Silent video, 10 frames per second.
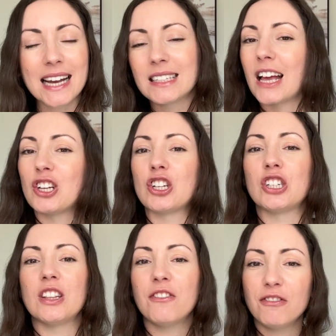attention
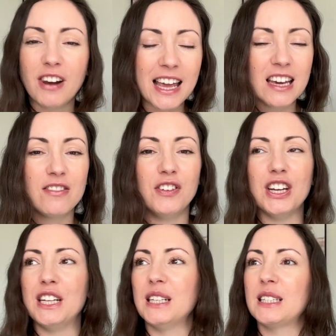to the
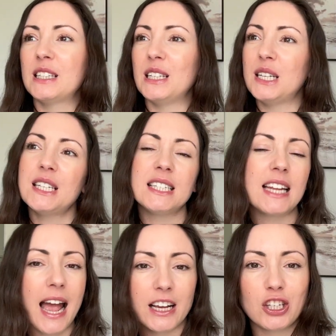flavors, the
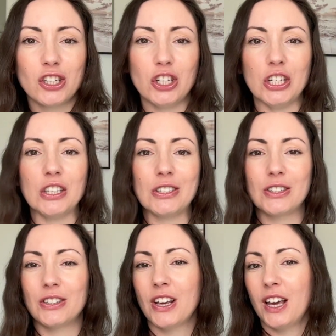textures,
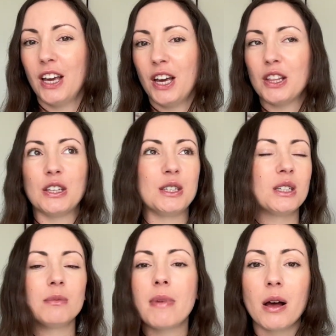the
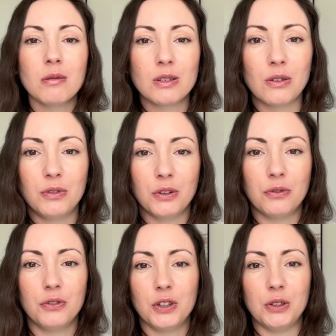smells of your
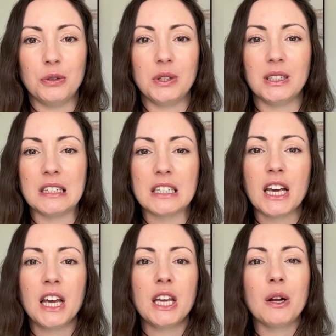food, and
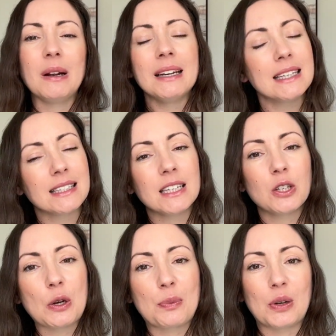listening to
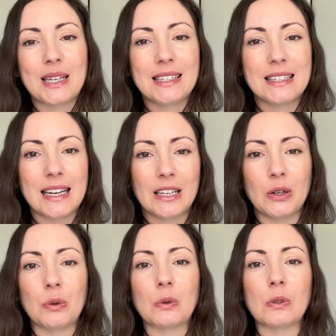your body's
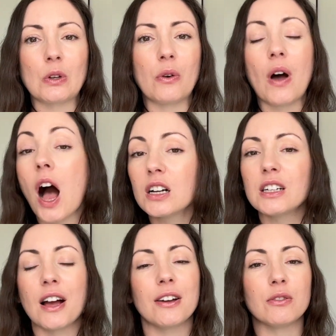signals of
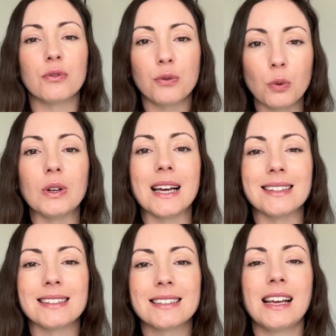hunger and
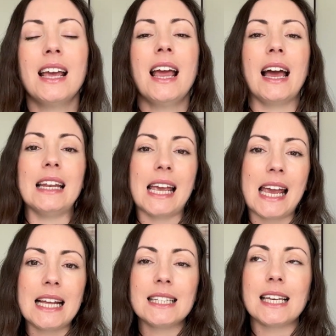fullness. And
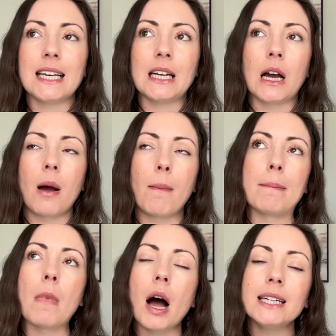eating
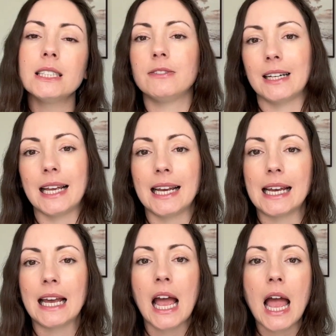
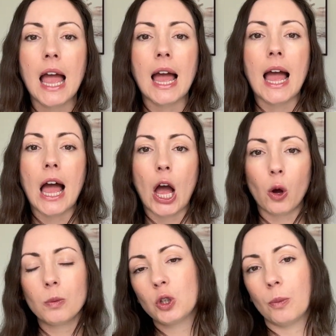mindfully
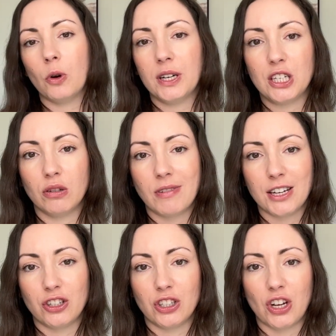helps your body to
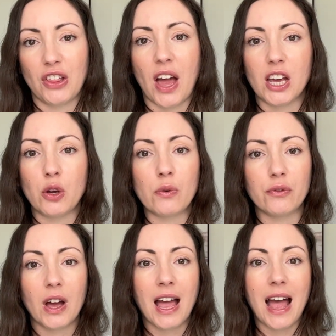register that
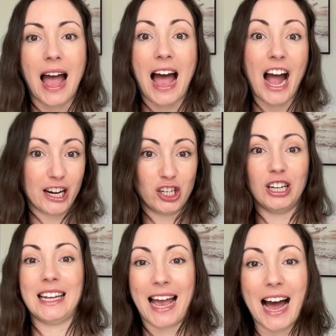you've
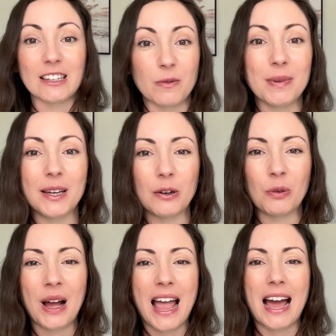actually had a
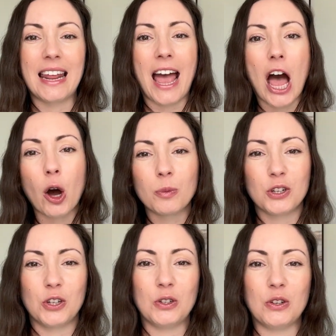meal, and it
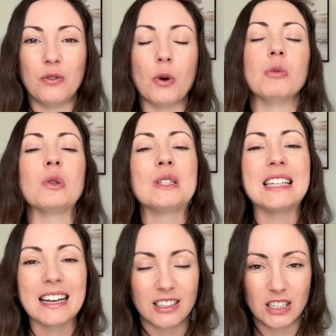helps you to feel more
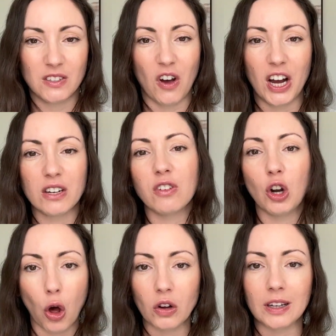satisfied for
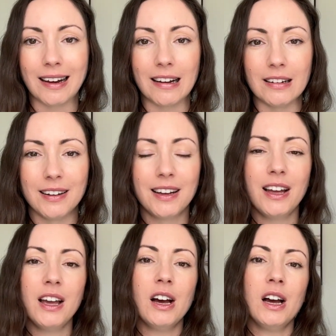longer.
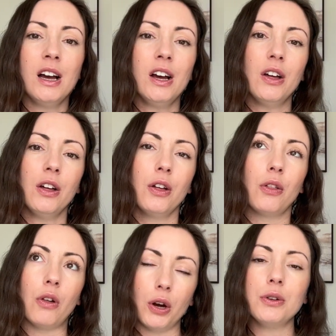
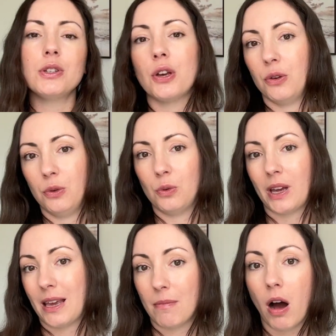Those who
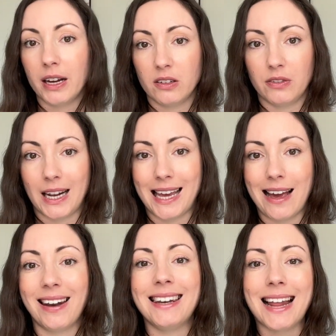eat mindfully
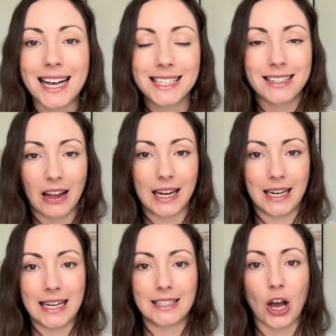are less
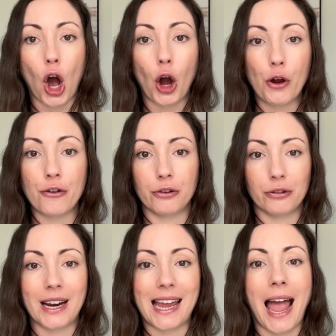likely to
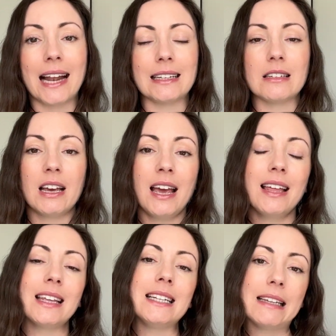overeat, and
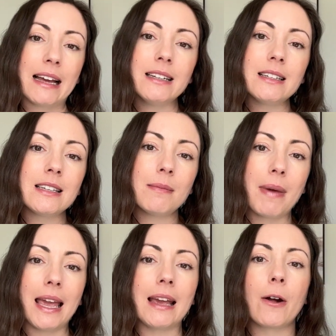they tend to
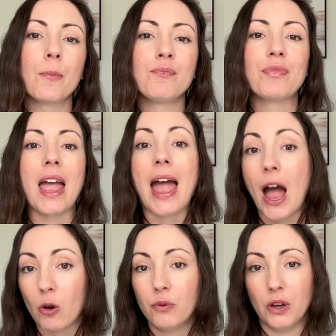make
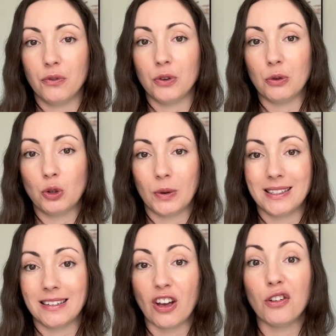healthier food
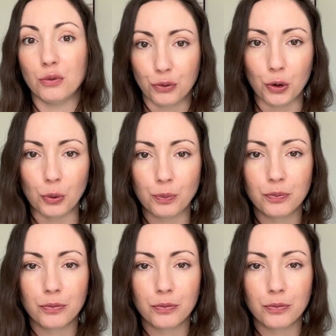choices overall.